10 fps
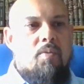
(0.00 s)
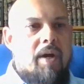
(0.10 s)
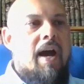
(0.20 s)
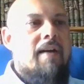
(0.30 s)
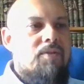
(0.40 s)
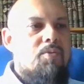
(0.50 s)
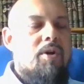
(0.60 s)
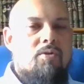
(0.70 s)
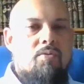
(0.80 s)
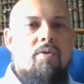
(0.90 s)
we have to
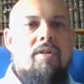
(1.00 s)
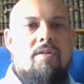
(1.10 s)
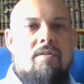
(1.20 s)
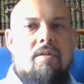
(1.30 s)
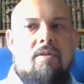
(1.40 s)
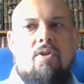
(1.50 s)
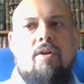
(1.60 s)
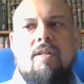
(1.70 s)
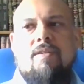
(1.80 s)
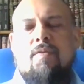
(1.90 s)
work towards, you
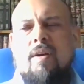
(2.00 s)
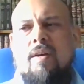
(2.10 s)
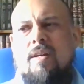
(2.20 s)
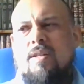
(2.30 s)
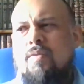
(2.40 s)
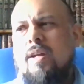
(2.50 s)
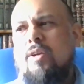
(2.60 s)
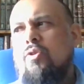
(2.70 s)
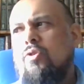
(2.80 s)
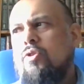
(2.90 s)
know, it's, it's
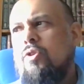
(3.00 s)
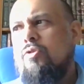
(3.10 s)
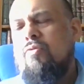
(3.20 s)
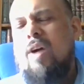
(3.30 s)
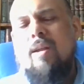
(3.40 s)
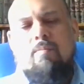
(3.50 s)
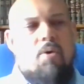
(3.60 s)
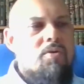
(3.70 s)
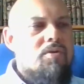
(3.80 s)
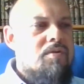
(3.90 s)
very good, you know, to write
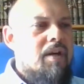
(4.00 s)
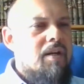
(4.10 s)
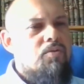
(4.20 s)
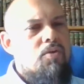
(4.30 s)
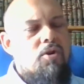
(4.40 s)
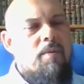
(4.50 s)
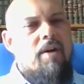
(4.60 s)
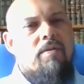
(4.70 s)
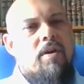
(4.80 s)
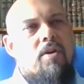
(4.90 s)
books and to talk about